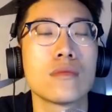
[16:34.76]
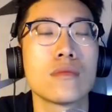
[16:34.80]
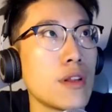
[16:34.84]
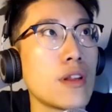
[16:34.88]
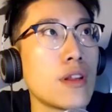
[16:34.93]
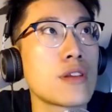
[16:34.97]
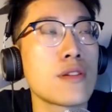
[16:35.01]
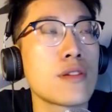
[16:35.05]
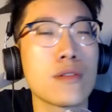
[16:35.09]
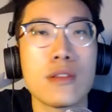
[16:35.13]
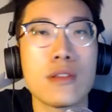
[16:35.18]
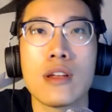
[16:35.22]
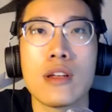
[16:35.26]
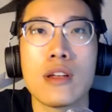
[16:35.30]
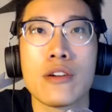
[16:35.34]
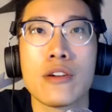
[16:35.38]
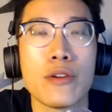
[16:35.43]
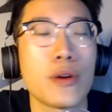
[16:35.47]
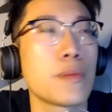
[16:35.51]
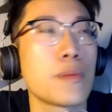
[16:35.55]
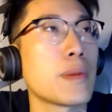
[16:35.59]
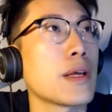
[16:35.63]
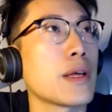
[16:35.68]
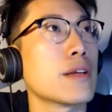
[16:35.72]
That sounds like a
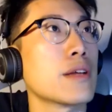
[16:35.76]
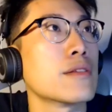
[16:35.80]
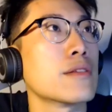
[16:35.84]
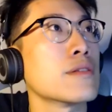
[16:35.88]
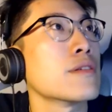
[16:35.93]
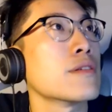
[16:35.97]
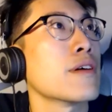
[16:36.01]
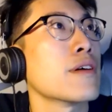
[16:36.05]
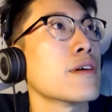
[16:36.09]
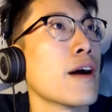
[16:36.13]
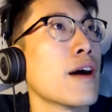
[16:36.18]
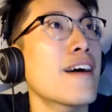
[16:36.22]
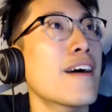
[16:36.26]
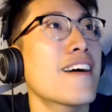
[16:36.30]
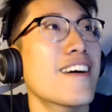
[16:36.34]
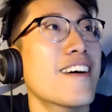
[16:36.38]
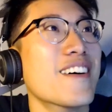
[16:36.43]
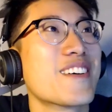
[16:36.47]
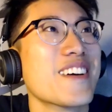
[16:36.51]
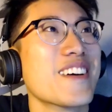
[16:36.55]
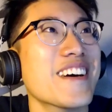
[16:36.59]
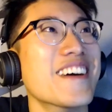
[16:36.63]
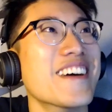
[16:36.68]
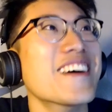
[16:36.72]
great plan. Yeah.
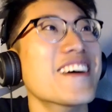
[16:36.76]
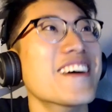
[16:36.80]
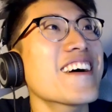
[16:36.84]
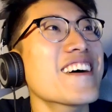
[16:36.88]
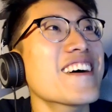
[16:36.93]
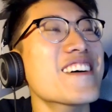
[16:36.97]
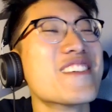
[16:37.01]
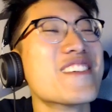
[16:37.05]
Okay.